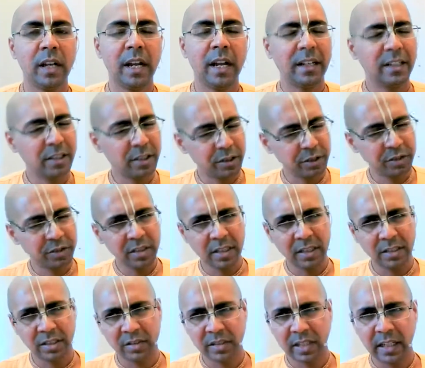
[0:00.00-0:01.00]
And
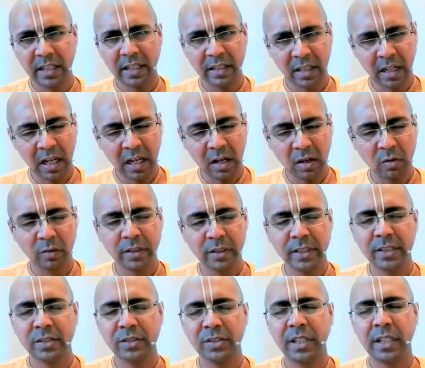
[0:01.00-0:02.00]
Krishna, just like now,
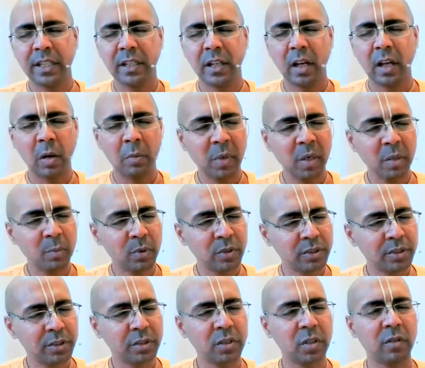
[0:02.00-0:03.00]
he is taking a humble
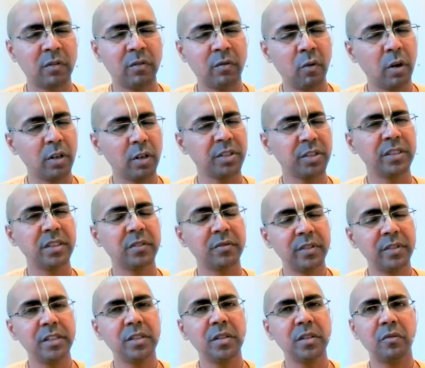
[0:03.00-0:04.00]
position of washing the
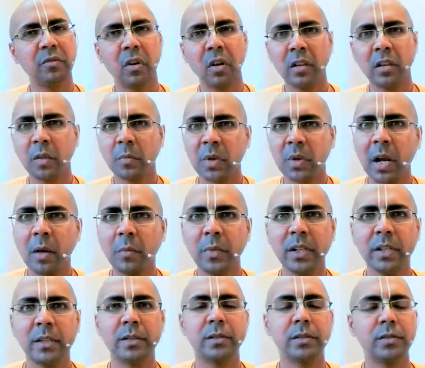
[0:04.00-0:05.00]
feet of all the
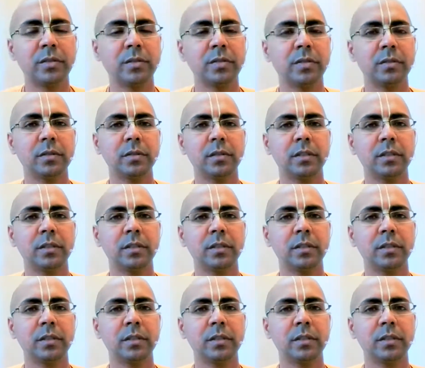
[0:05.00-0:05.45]
Brahmanas.